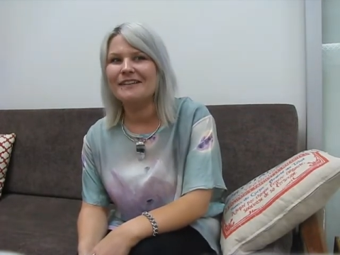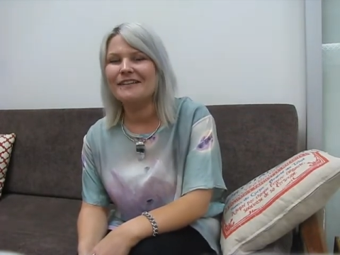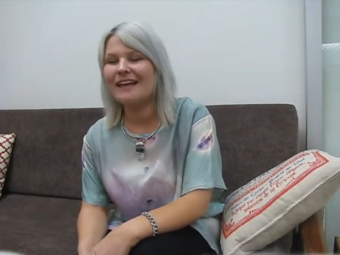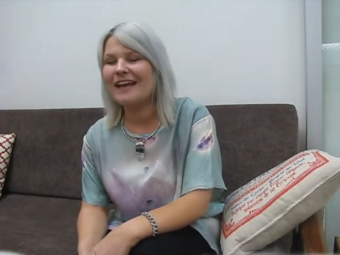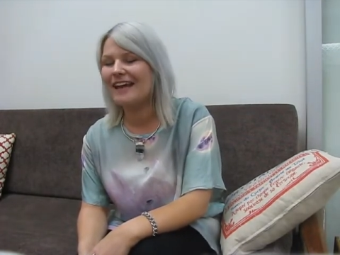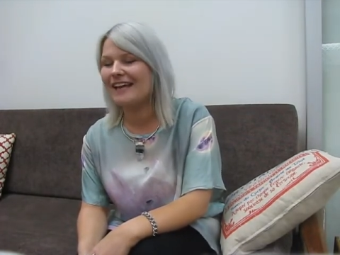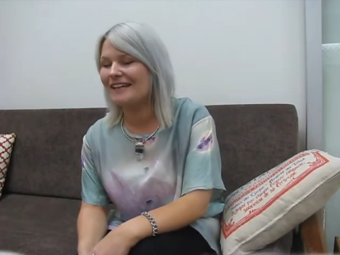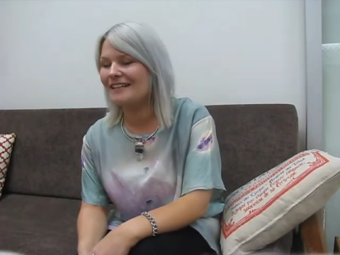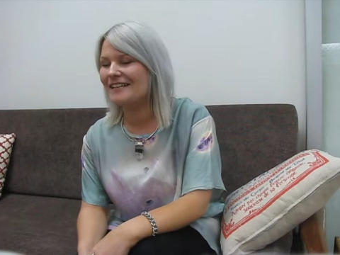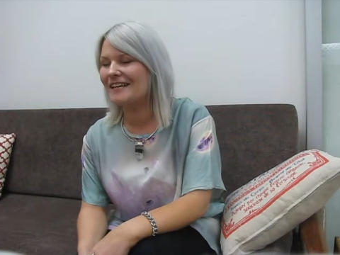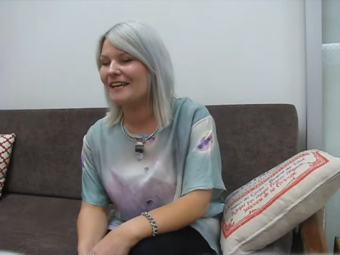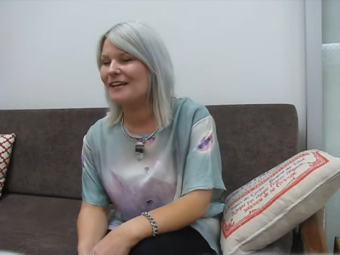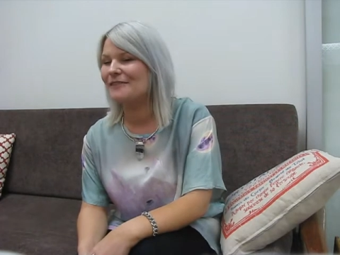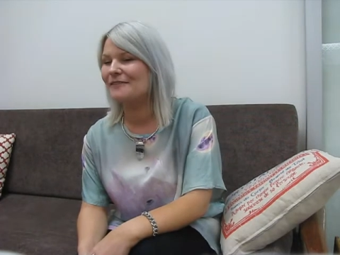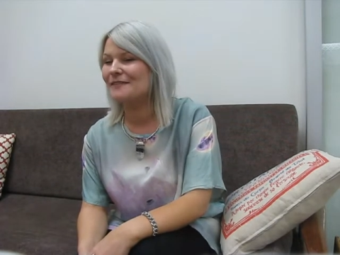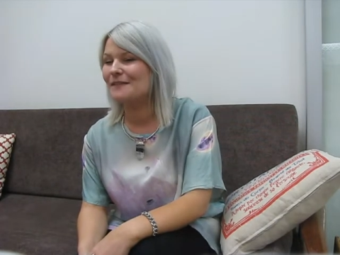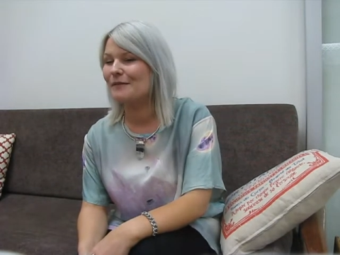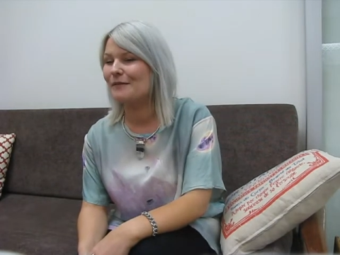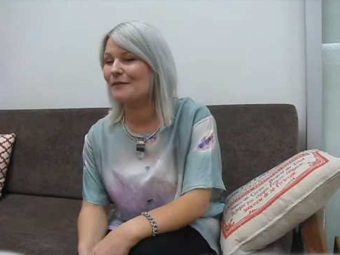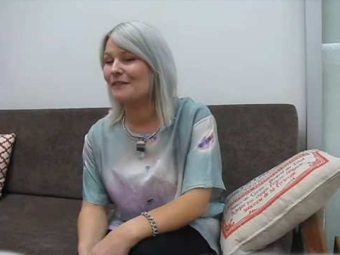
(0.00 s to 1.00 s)
the heyday
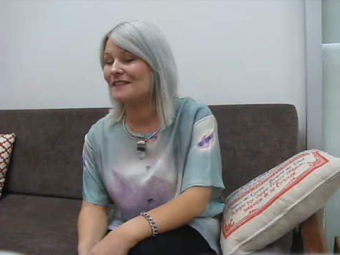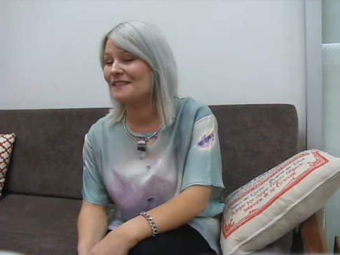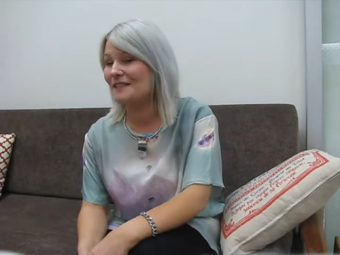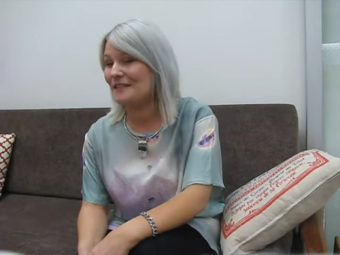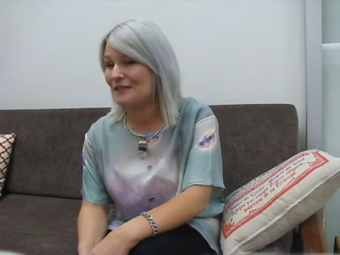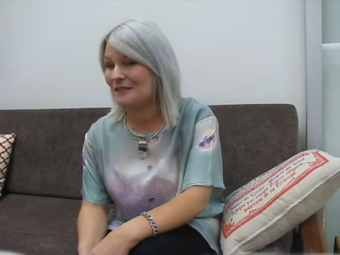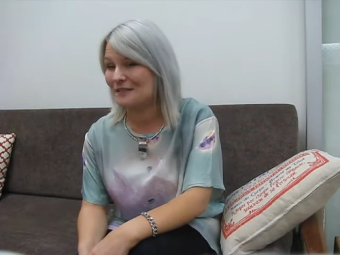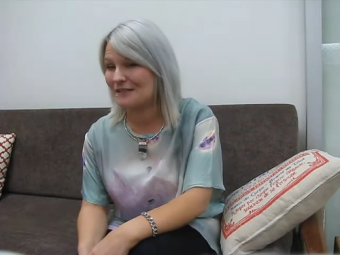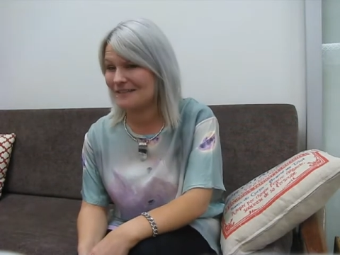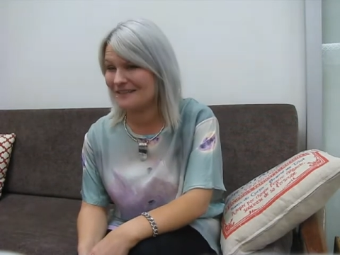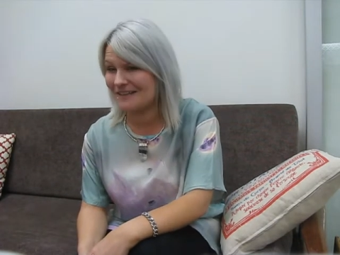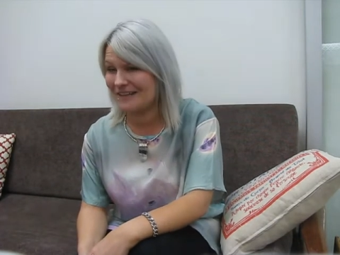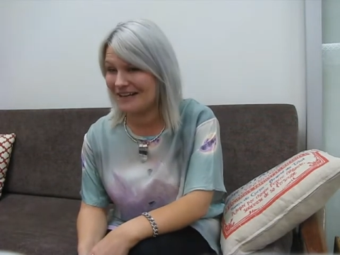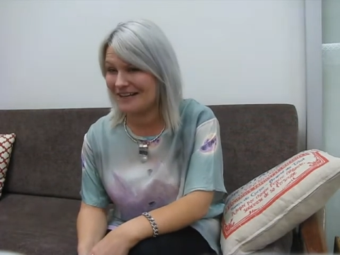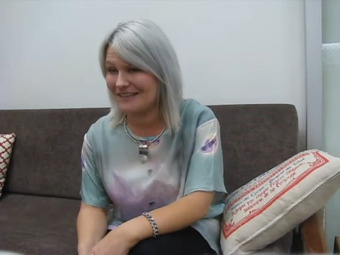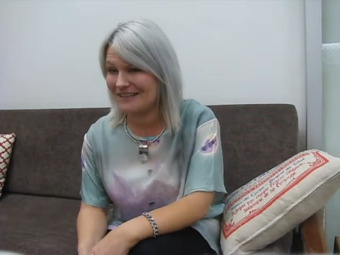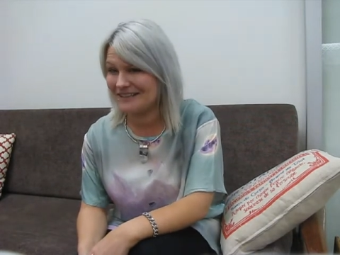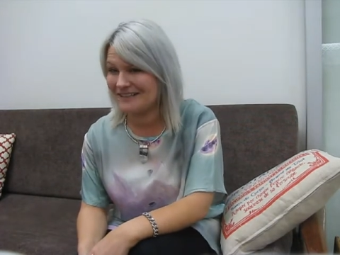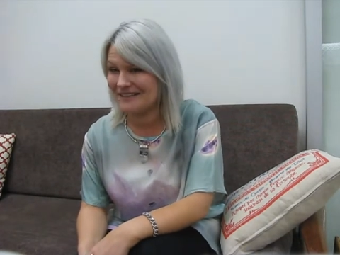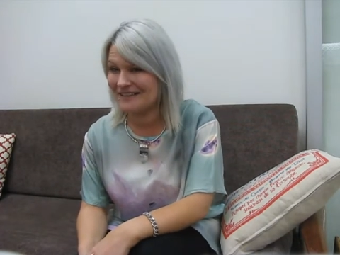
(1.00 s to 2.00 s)
of some of our senior
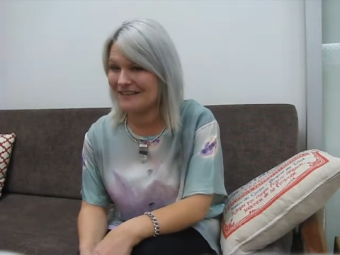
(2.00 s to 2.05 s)
designers,